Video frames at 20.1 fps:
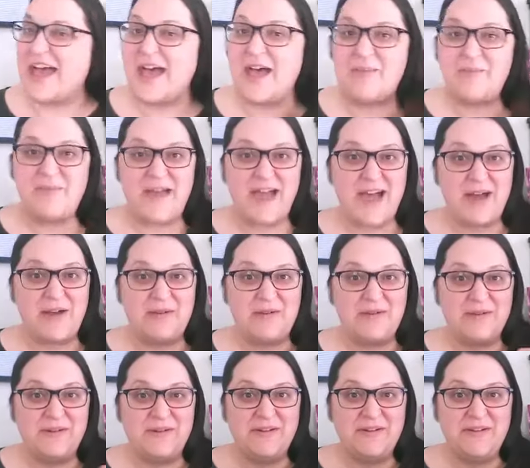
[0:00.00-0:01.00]

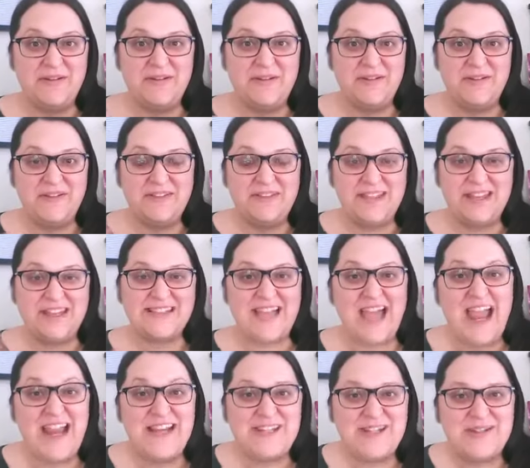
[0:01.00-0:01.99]
about things
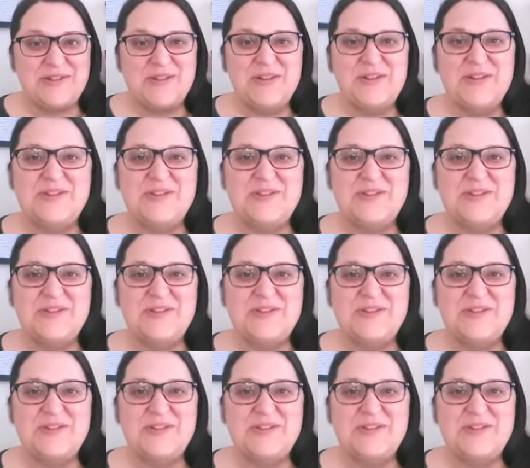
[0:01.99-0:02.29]
that I do.